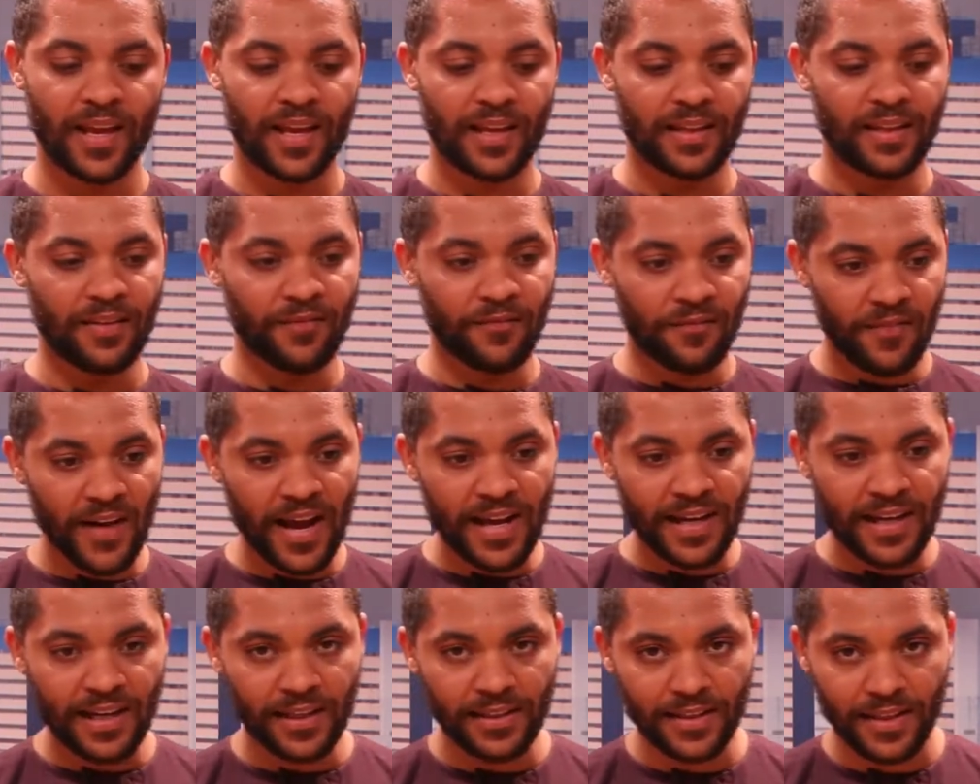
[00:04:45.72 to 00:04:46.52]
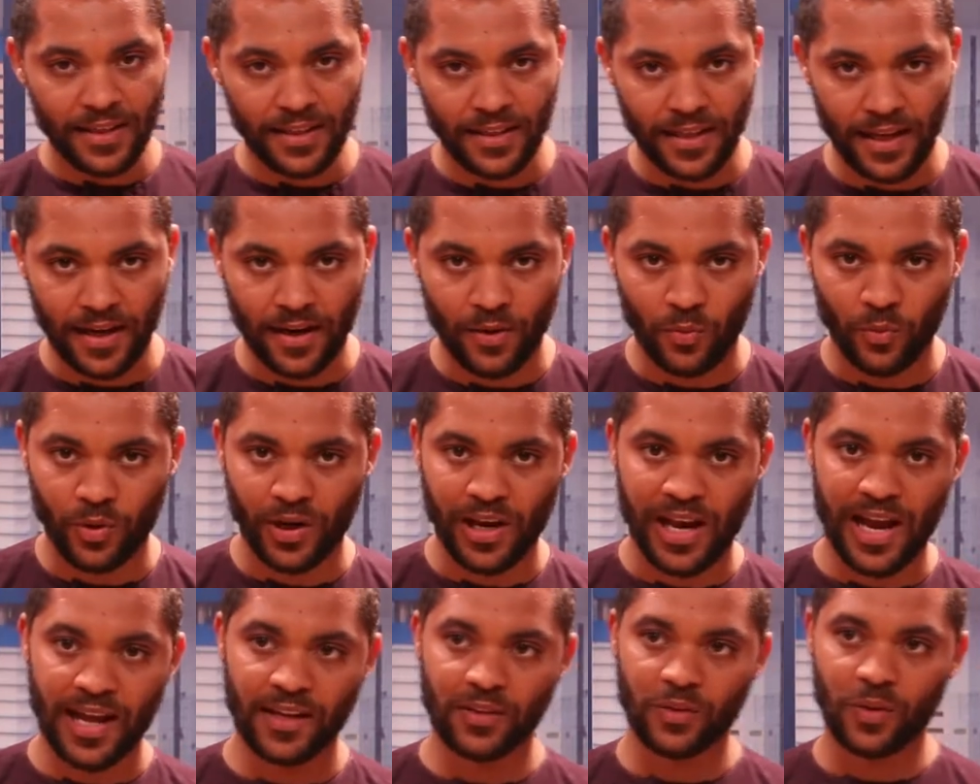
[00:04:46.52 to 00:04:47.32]
The final thing that I would
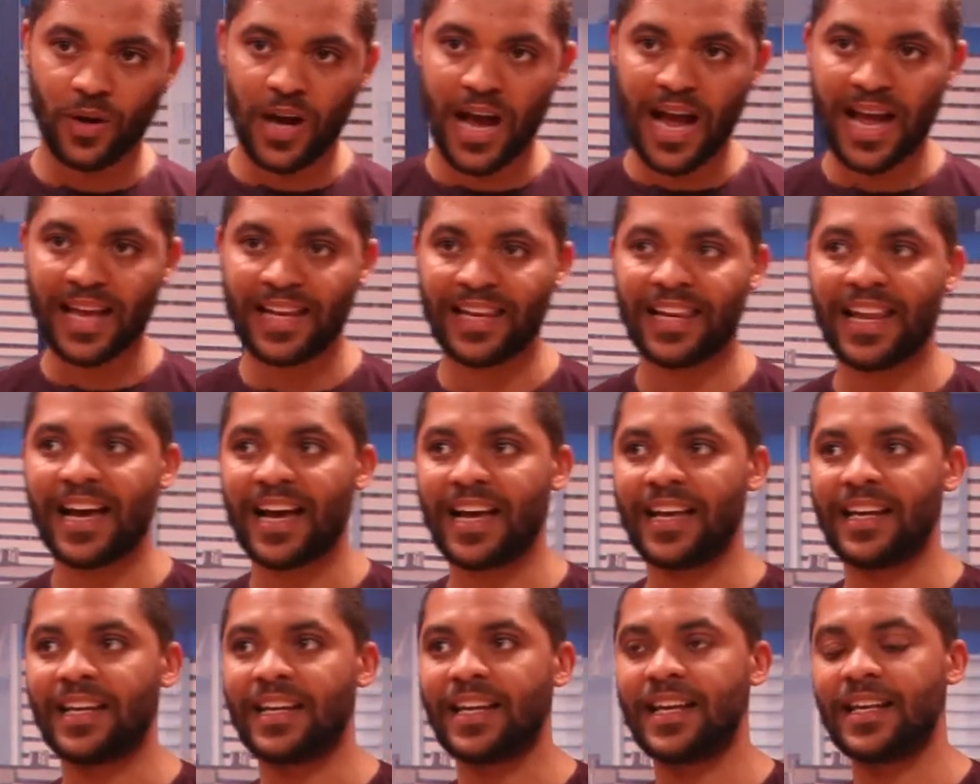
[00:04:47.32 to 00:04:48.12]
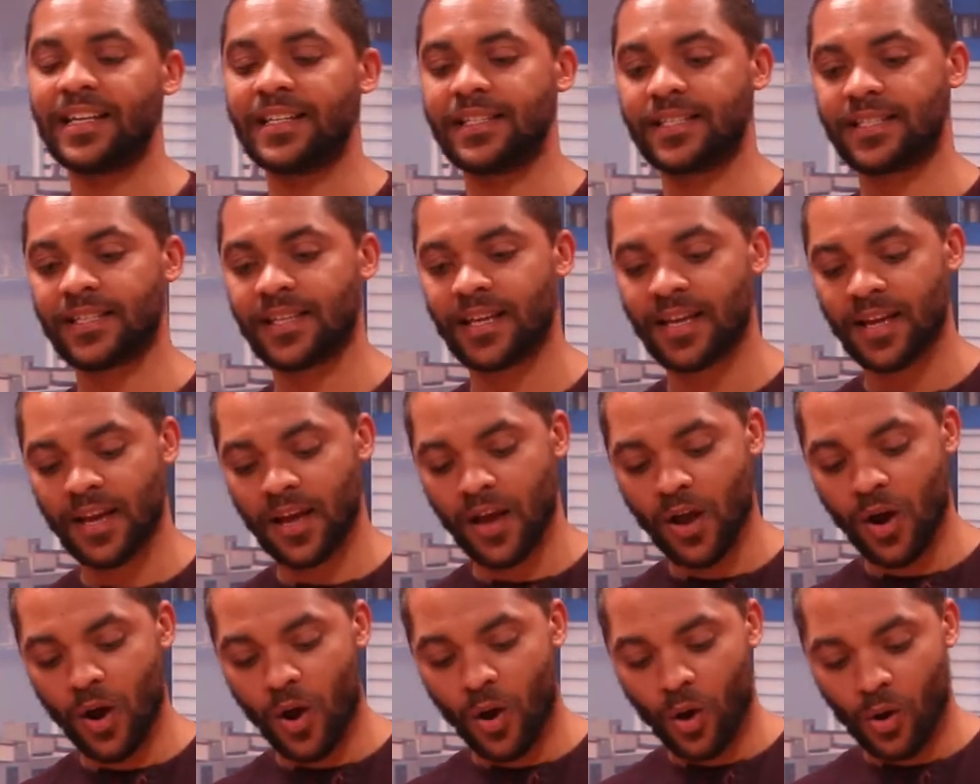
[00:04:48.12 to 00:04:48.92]
like to highlight is
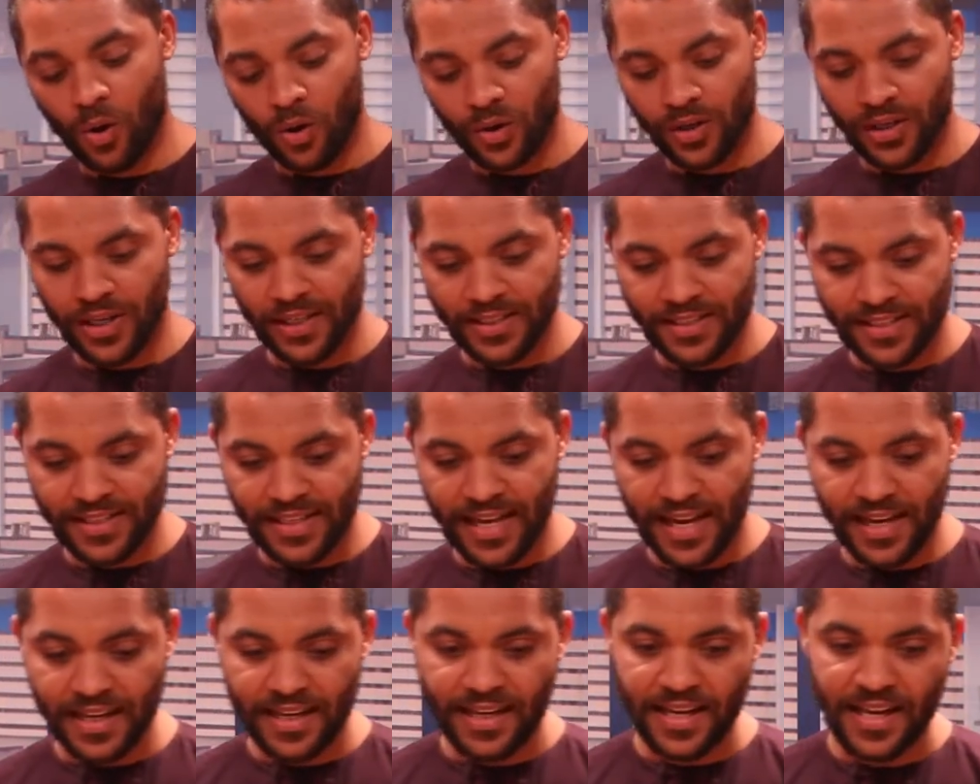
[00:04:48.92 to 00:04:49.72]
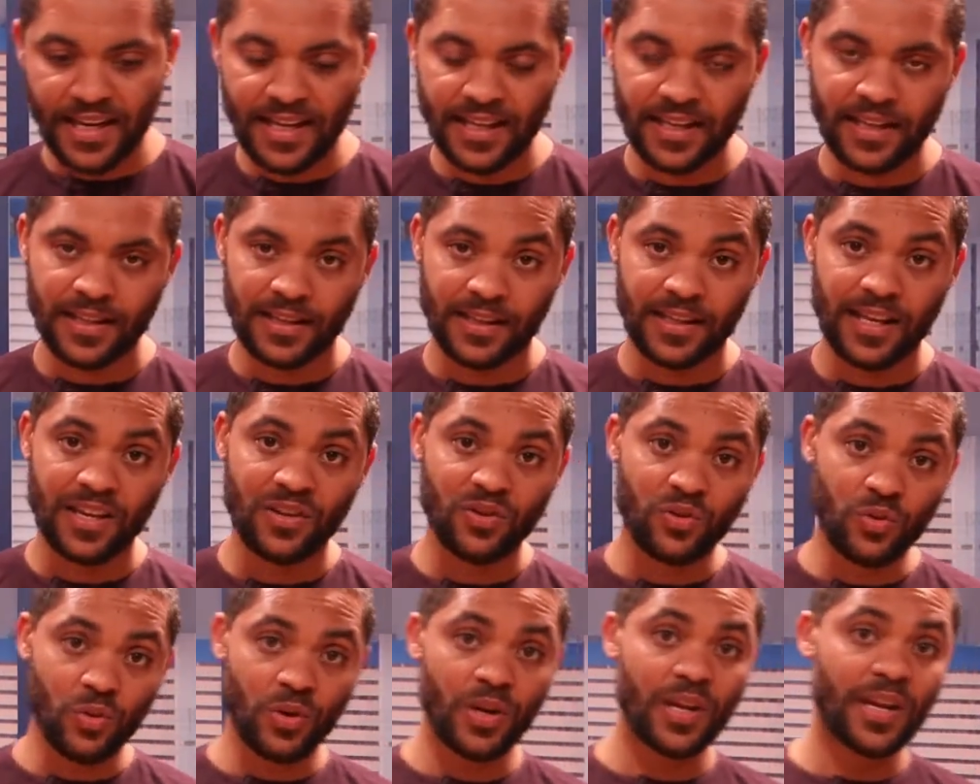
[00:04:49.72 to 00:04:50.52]
understanding the
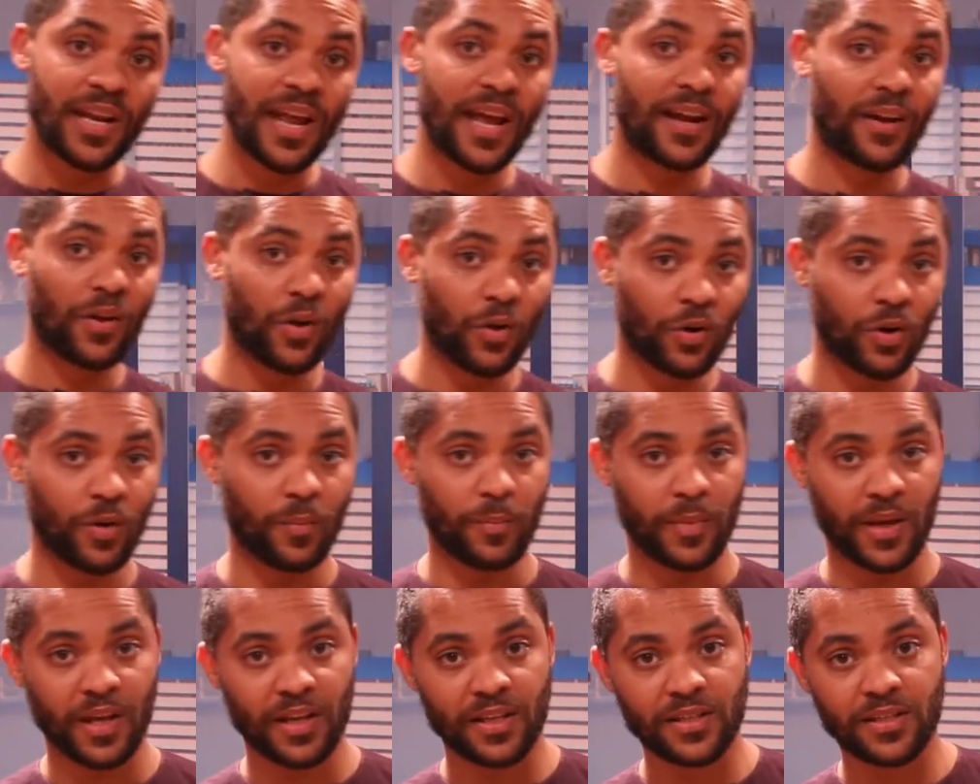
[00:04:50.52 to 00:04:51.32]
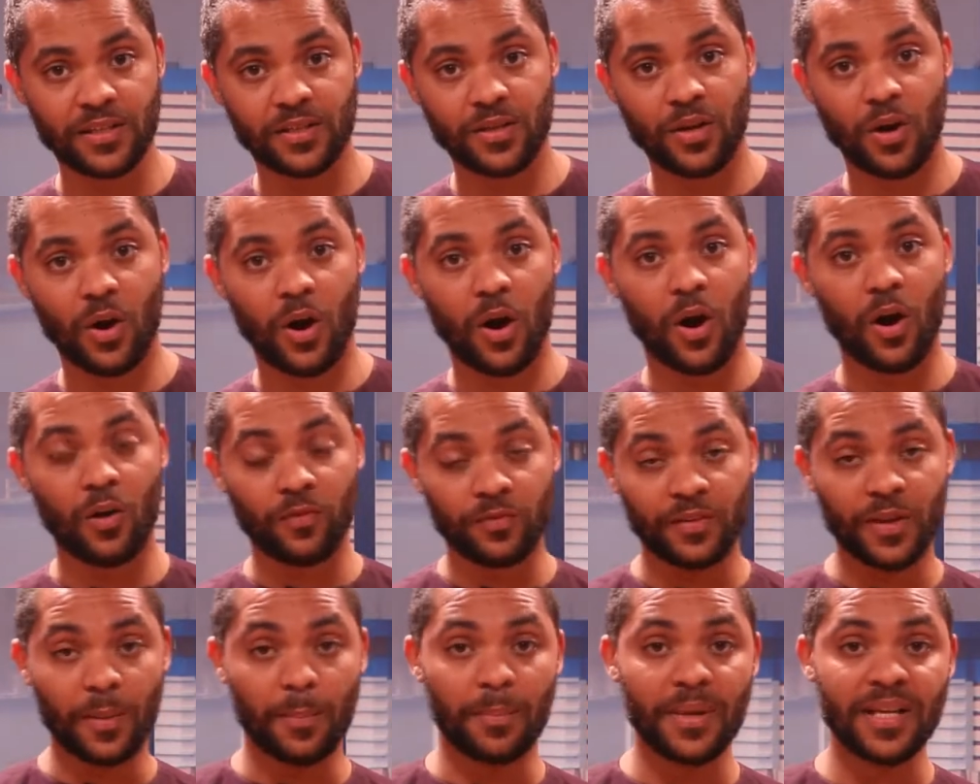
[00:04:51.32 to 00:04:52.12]
unit economics
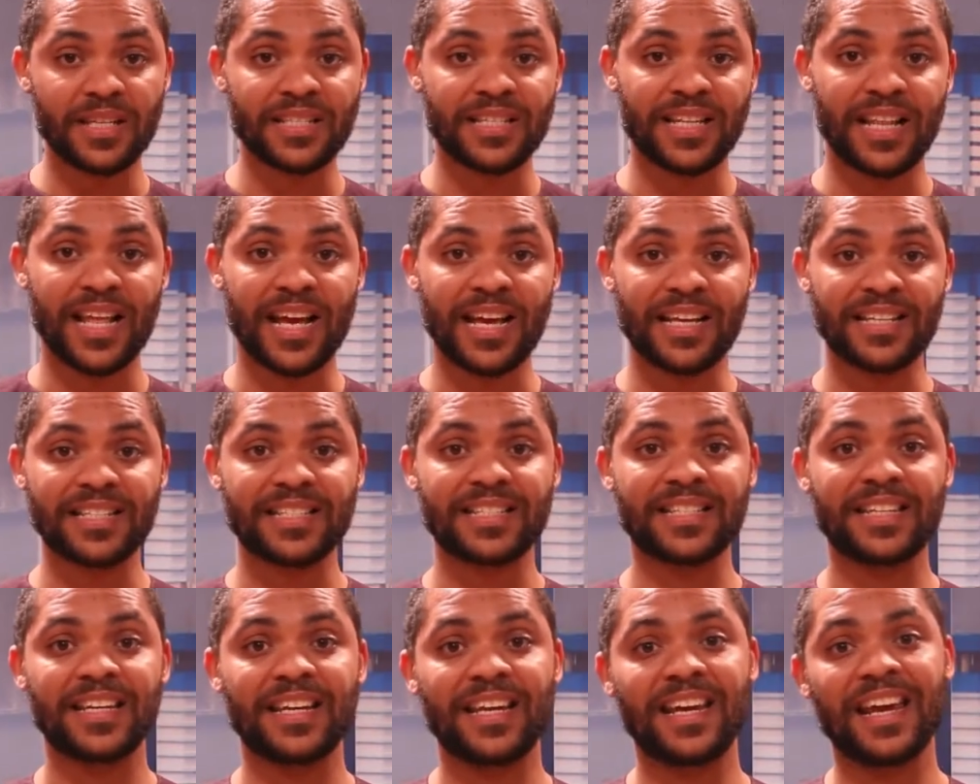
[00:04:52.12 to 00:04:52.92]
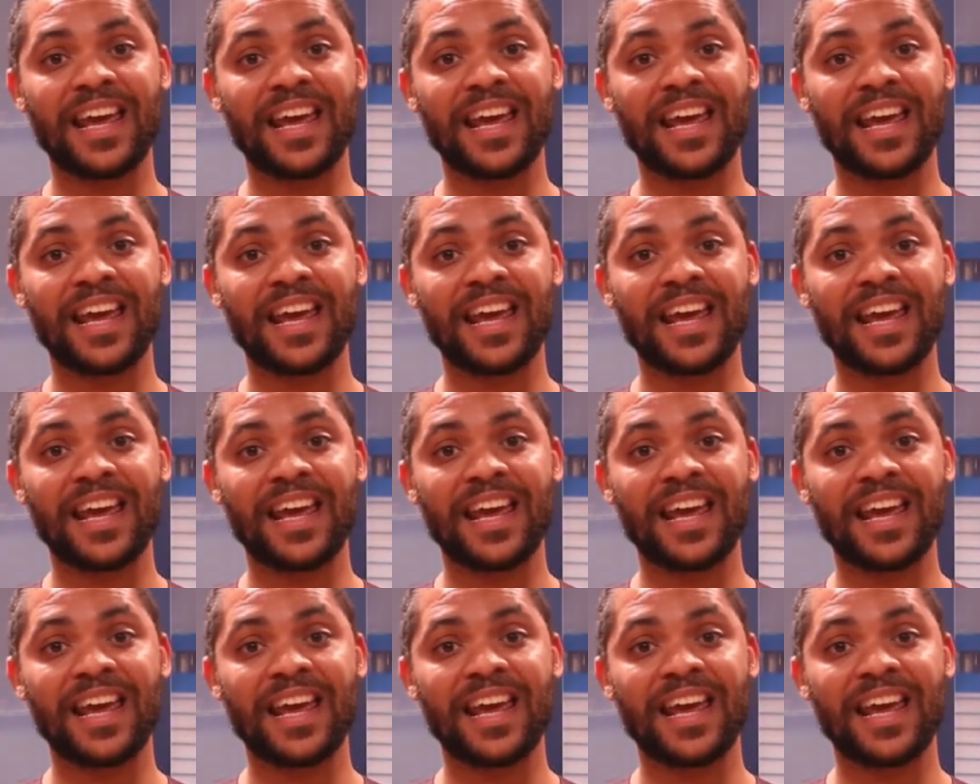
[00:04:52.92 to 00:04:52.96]
of the business